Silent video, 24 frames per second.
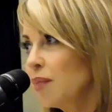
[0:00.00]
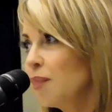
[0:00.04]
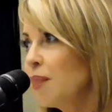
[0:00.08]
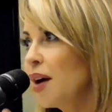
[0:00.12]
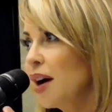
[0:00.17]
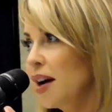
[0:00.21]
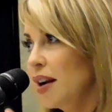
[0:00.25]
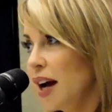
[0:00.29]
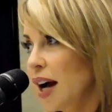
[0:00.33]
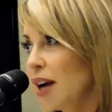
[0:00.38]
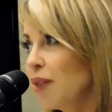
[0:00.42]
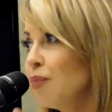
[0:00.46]

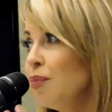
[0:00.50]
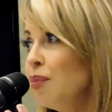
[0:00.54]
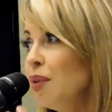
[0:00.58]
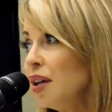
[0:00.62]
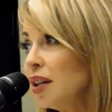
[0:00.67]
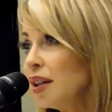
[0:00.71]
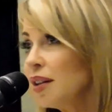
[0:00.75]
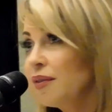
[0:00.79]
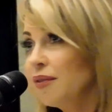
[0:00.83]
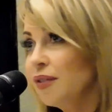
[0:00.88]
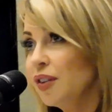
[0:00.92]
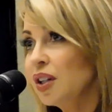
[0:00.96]
But I
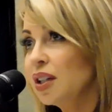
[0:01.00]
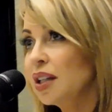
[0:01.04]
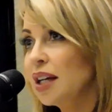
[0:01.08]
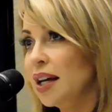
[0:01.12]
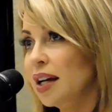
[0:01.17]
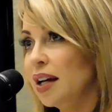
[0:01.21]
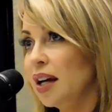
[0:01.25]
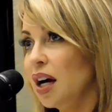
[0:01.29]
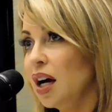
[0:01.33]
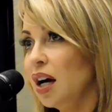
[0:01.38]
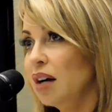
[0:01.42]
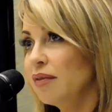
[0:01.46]
really feel like
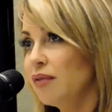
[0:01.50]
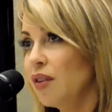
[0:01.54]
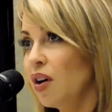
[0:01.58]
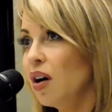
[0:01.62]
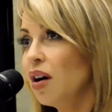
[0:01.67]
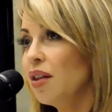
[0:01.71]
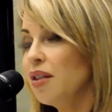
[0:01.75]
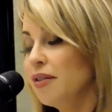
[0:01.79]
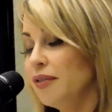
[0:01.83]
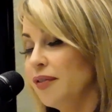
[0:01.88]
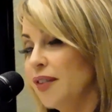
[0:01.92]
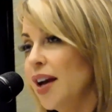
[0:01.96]
of
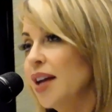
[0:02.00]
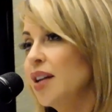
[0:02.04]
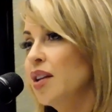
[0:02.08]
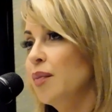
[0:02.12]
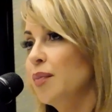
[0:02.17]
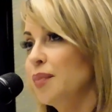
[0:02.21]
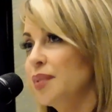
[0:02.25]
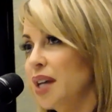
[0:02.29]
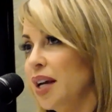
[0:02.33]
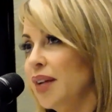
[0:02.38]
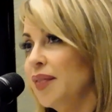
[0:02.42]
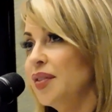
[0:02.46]
all the
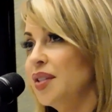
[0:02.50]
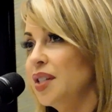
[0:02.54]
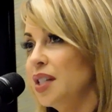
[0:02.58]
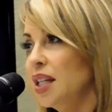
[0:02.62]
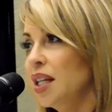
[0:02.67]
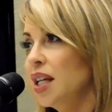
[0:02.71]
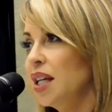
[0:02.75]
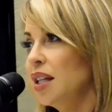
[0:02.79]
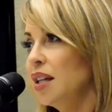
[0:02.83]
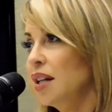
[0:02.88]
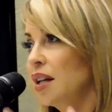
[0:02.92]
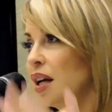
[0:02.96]
fandoms I've
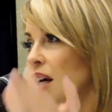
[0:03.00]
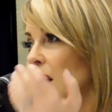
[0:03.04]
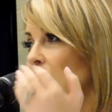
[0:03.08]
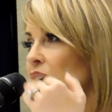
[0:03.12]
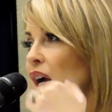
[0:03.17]
seen,